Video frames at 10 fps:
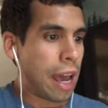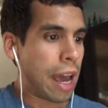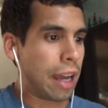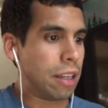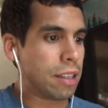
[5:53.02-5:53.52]

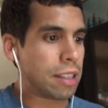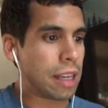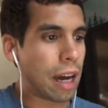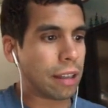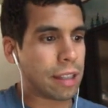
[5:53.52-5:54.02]
And you
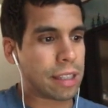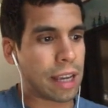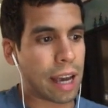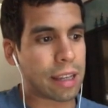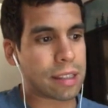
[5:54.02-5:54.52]
see how the
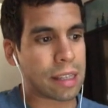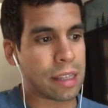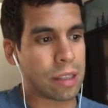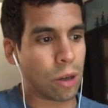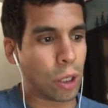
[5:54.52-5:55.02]
text
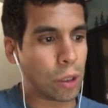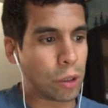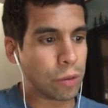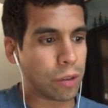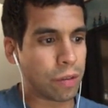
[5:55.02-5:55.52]
is
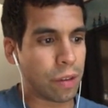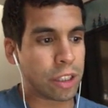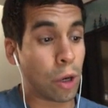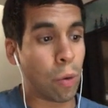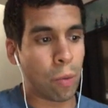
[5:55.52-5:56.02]
over.
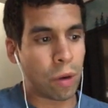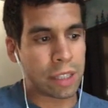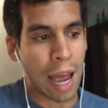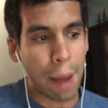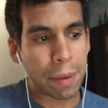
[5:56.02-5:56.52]
So what's
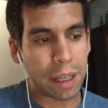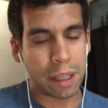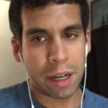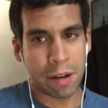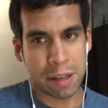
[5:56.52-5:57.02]
happening
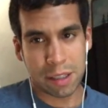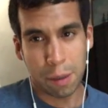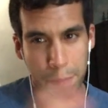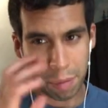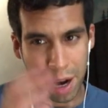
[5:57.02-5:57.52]
here is the
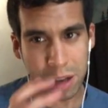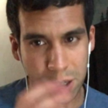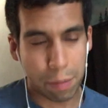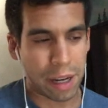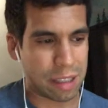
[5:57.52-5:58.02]

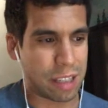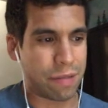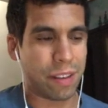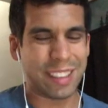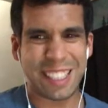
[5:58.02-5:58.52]
browser by
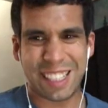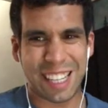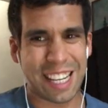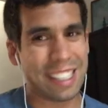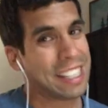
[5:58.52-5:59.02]
default is
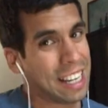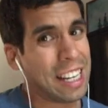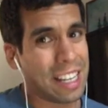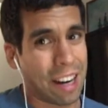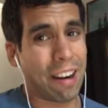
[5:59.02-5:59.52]
saying,
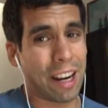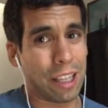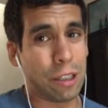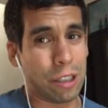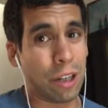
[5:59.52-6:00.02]
all right,
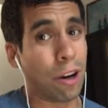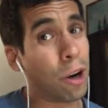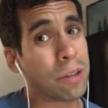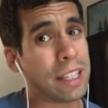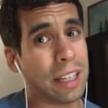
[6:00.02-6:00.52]
you're
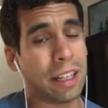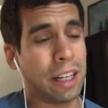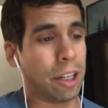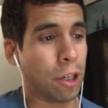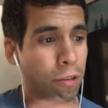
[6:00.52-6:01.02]
ODing
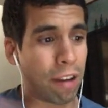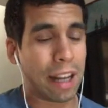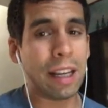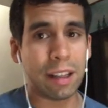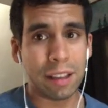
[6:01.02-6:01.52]
here. You're
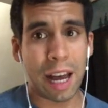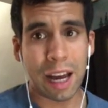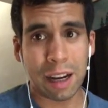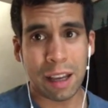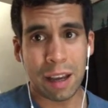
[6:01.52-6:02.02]
writing a
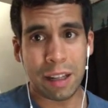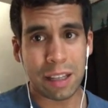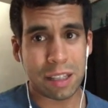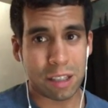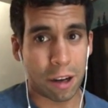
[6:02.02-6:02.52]
lot in
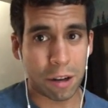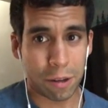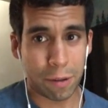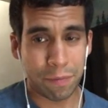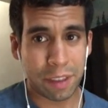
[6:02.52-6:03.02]
this
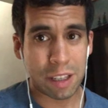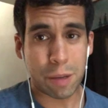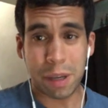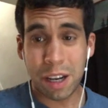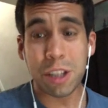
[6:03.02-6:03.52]
circle.
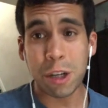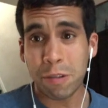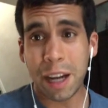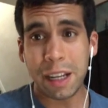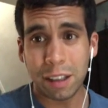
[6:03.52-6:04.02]
So because you're
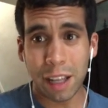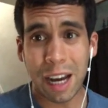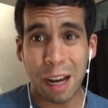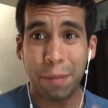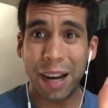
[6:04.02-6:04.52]
writing a
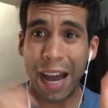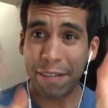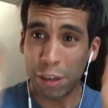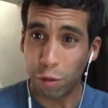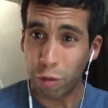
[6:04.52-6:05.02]
lot, I'm gonna
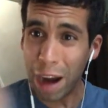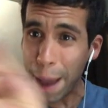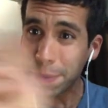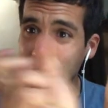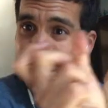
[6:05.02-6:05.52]
have to
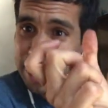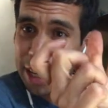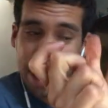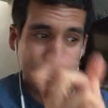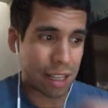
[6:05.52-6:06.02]
wrap that
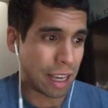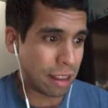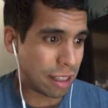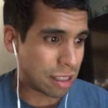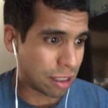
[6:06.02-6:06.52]
text
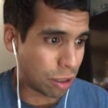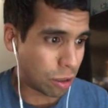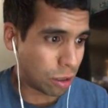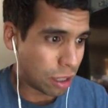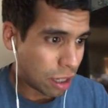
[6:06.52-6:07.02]
in these
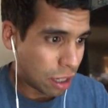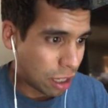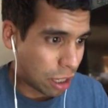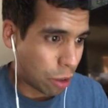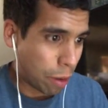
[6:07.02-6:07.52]
little,
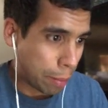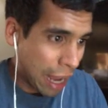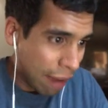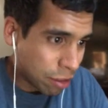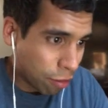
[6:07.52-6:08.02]
I'm gonna
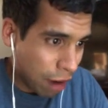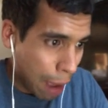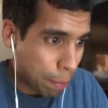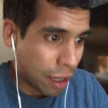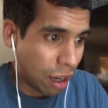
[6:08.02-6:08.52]
have to
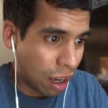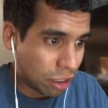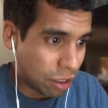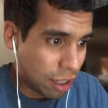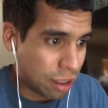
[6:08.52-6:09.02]
wrap it
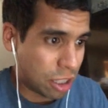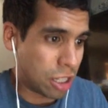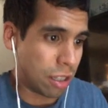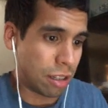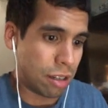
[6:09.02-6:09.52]
underneath each
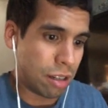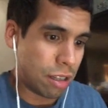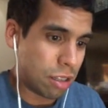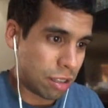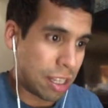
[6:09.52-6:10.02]
other.
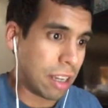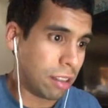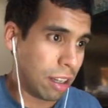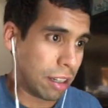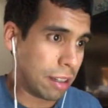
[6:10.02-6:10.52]
Let's take a
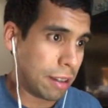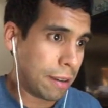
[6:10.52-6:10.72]
look.